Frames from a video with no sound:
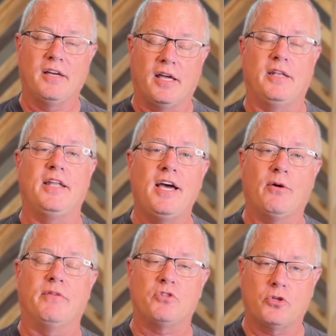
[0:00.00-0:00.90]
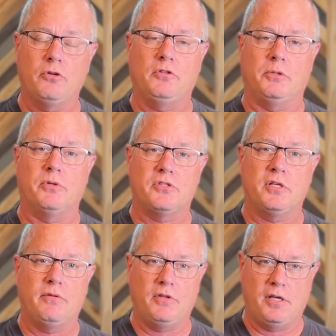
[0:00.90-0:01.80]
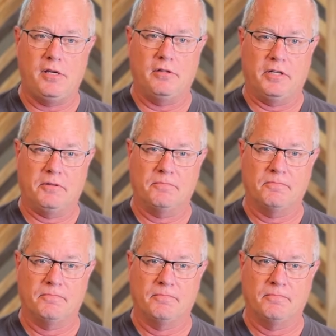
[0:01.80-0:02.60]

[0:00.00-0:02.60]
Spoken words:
and now I've truly received healing?